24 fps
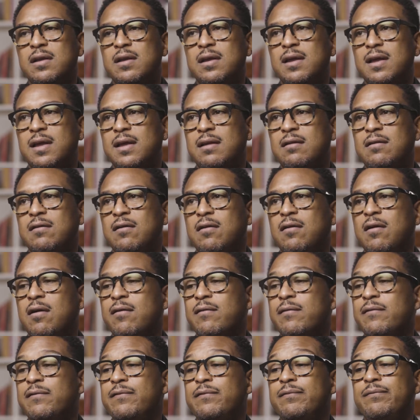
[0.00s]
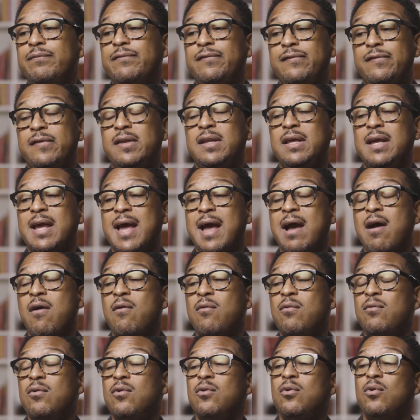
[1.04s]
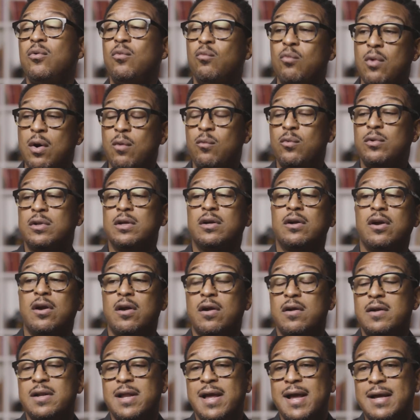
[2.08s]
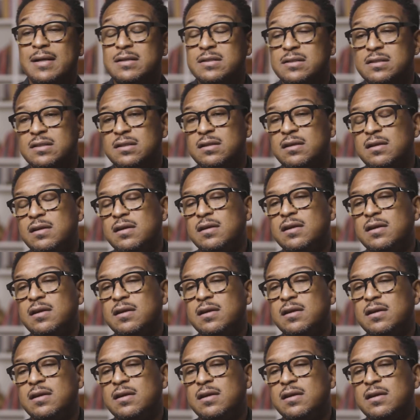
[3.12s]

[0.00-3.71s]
and are fitting out what will occur next